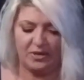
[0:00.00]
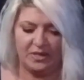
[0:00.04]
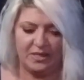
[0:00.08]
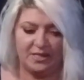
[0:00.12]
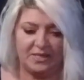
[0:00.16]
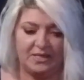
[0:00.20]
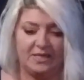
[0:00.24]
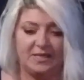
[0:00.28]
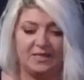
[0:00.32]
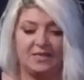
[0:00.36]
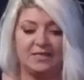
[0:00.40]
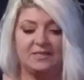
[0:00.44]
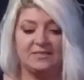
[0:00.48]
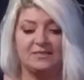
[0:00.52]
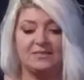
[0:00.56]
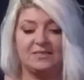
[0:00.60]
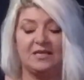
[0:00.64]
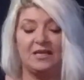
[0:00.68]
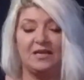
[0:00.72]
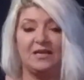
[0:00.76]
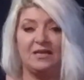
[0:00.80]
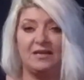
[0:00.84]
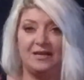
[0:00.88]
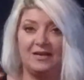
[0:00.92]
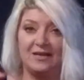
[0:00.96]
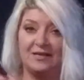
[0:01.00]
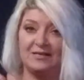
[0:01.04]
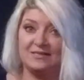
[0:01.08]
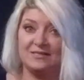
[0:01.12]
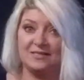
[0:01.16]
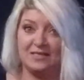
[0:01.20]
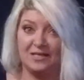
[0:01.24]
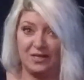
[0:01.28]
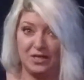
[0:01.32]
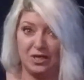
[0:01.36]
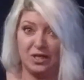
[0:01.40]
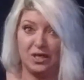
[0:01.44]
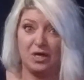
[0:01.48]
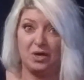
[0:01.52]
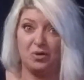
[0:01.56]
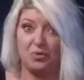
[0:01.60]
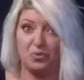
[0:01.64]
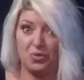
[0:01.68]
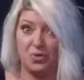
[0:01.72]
It's gonna get